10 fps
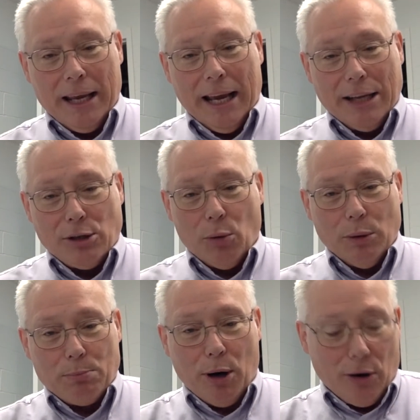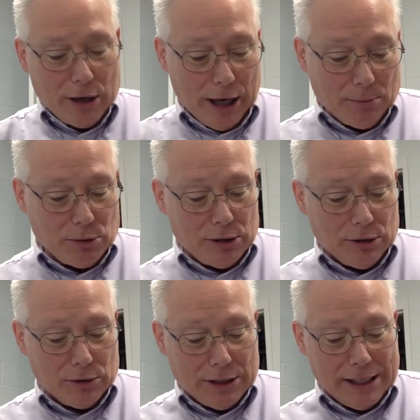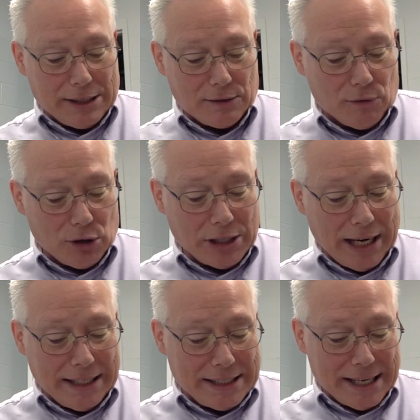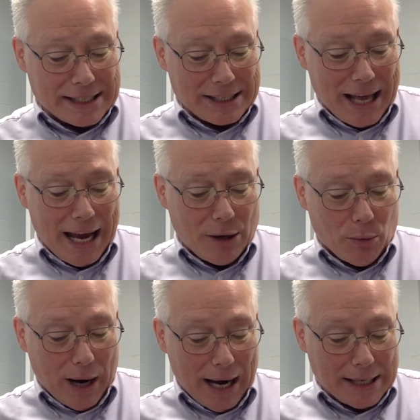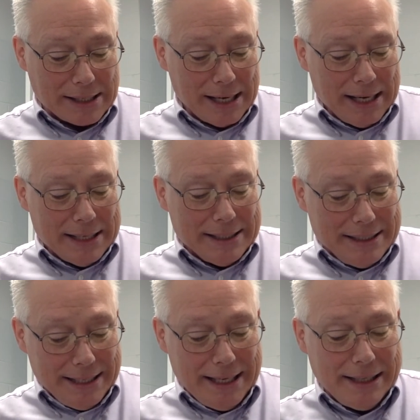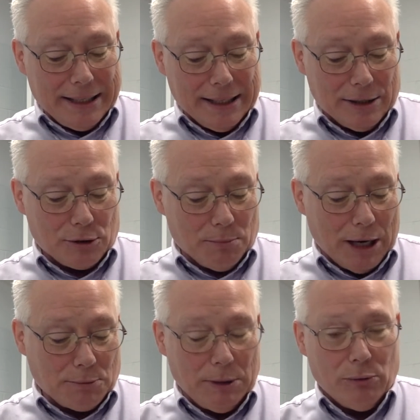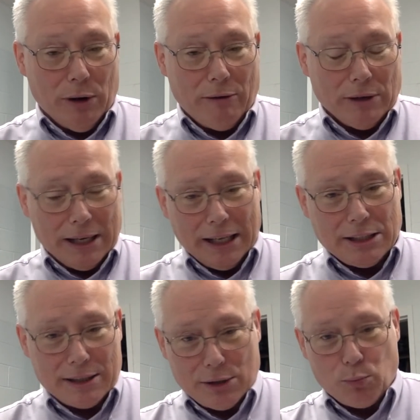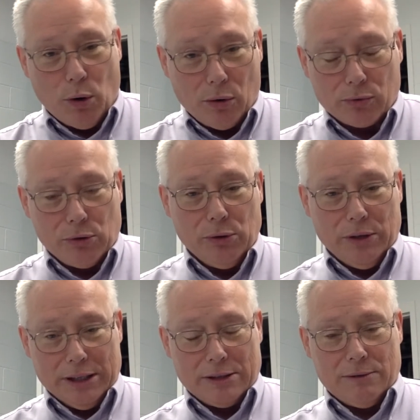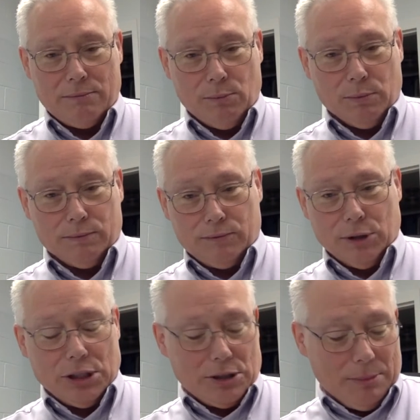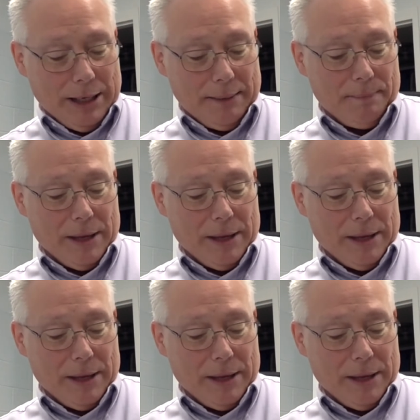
And so when Paul comes to this in verse 8, he says, likewise, deacons must be reverent. Now let's walk through this for just a minute.